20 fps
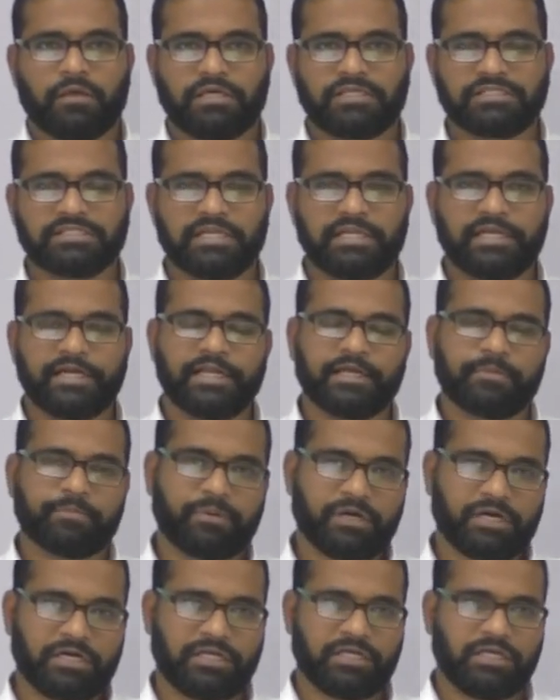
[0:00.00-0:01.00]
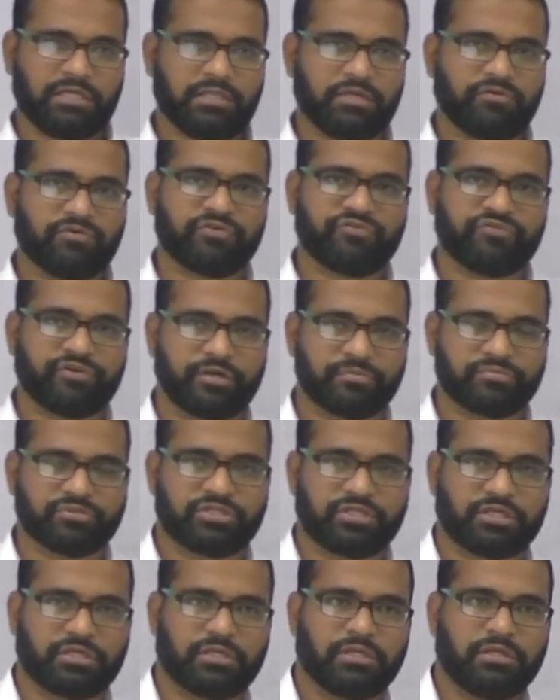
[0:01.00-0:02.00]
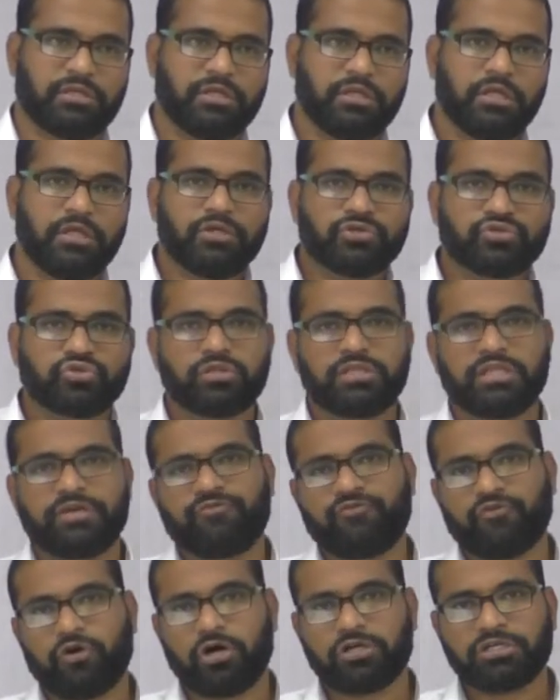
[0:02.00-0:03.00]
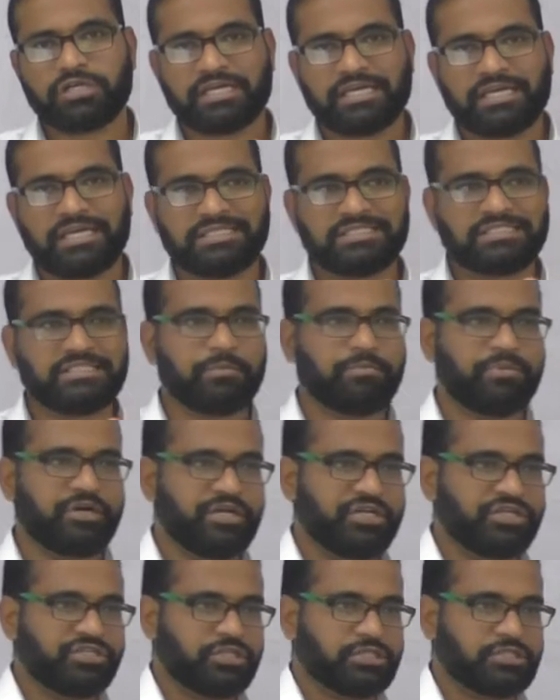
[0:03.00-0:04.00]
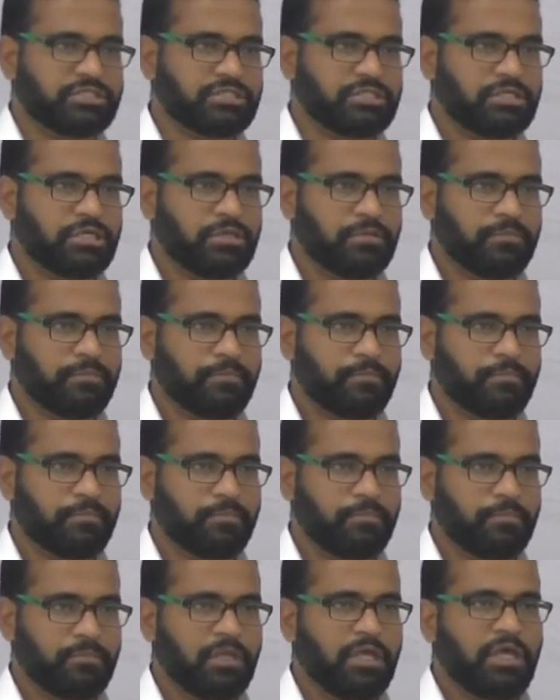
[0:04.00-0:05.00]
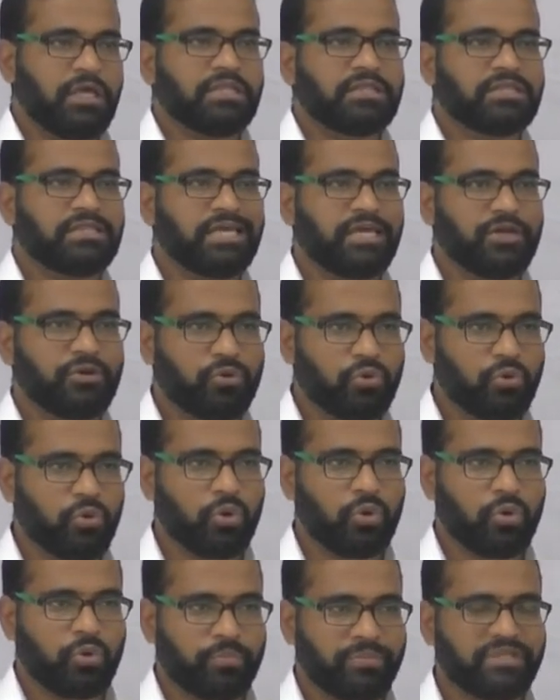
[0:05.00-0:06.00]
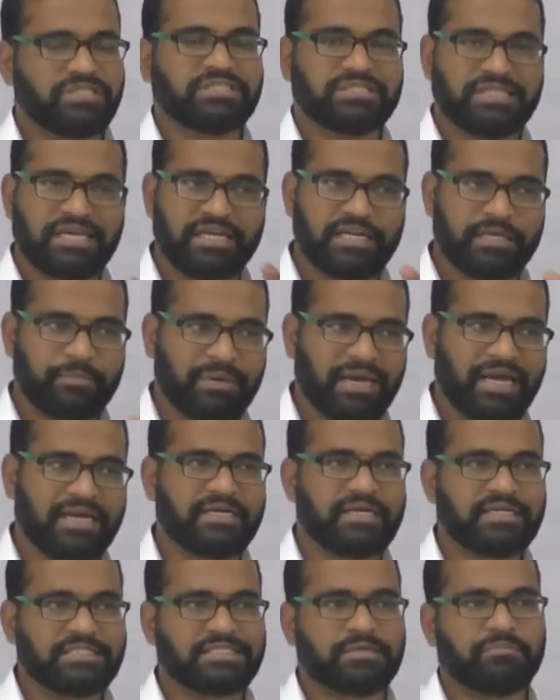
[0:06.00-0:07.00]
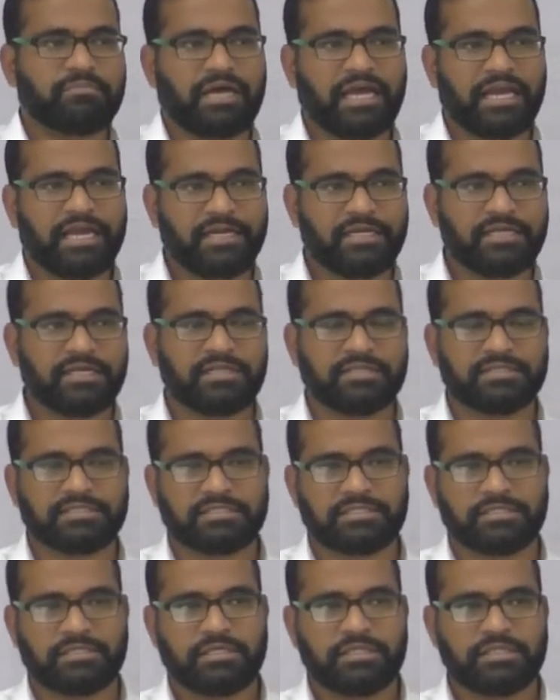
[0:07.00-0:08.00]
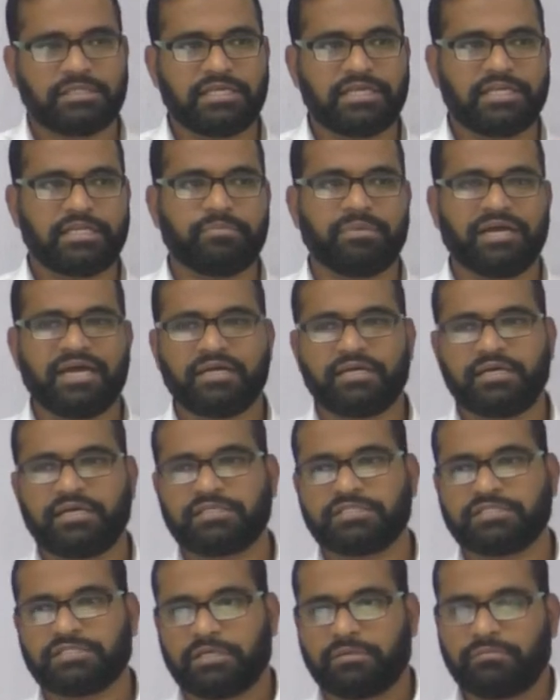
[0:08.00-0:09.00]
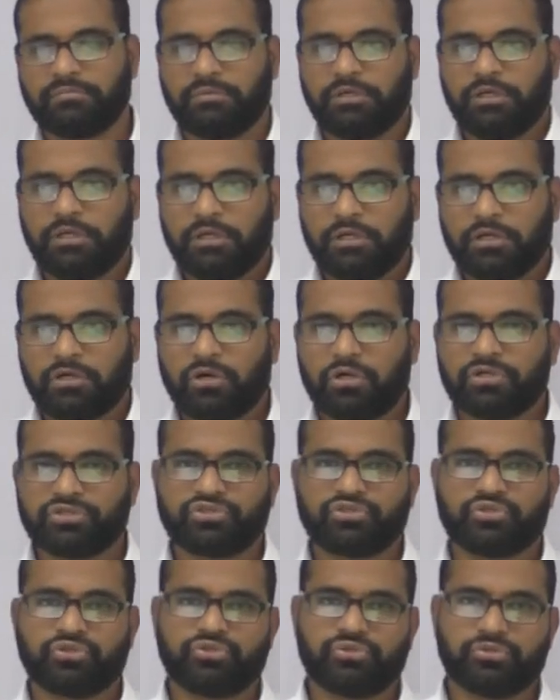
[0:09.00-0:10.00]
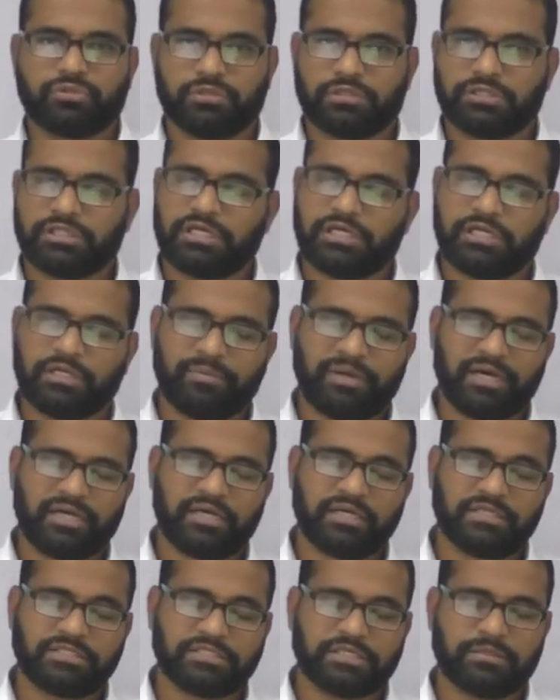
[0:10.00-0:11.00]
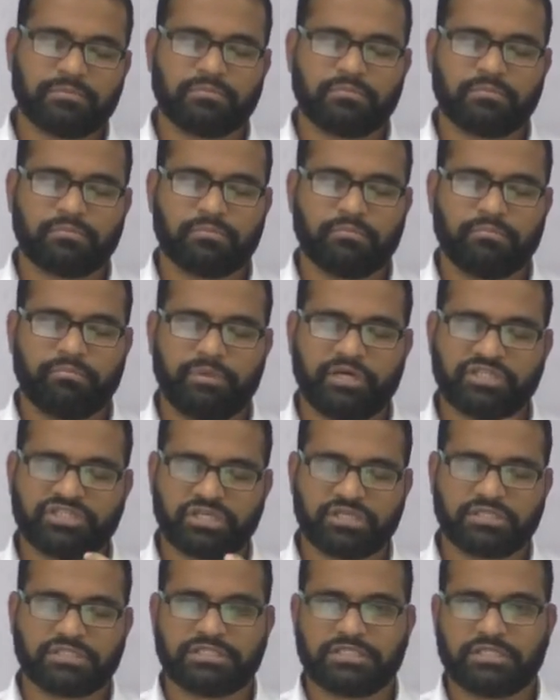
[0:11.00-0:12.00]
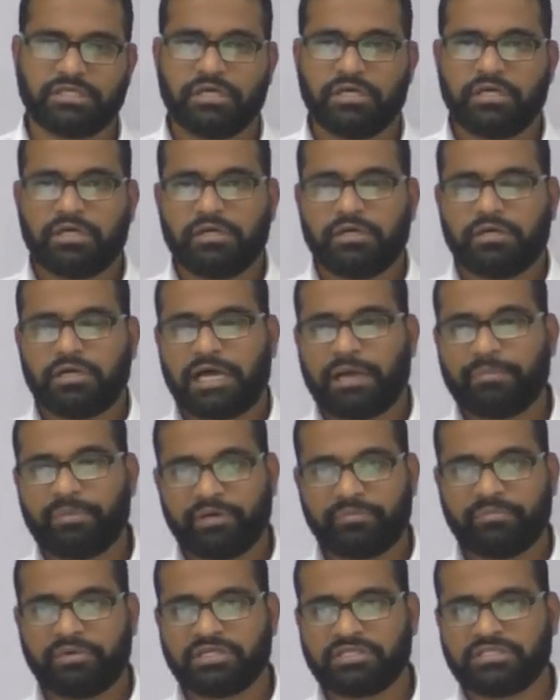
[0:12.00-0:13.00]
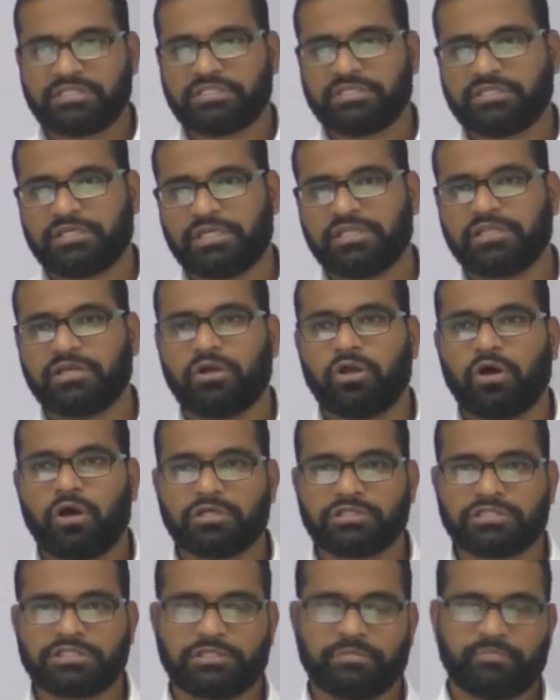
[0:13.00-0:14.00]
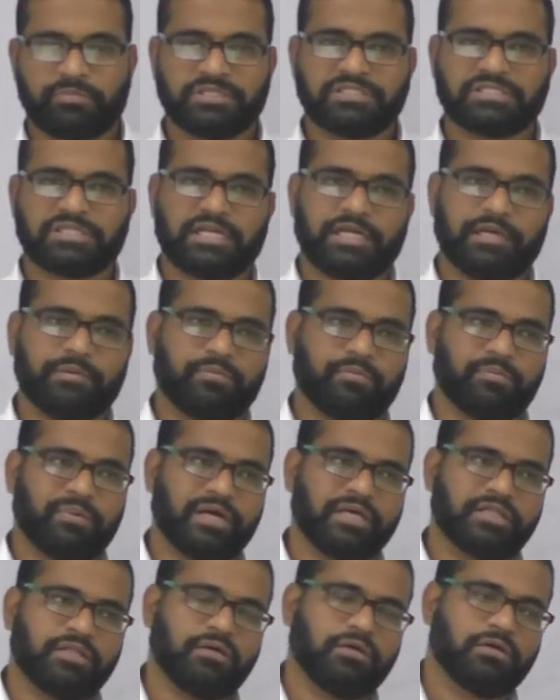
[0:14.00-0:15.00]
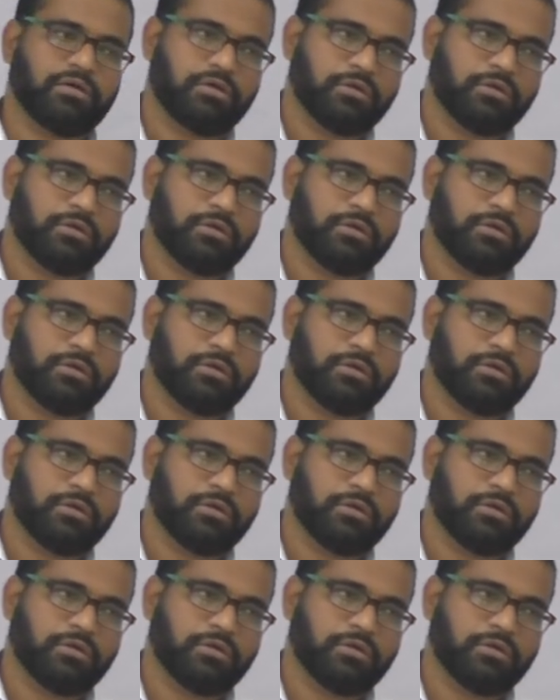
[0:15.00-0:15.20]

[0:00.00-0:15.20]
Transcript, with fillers: is a leading party in our freedom struggle. So they fought against the Britishers they know means they demanded some ideals they demanded some constitu uh, they demanded some measures amendments in the laws prescribed by the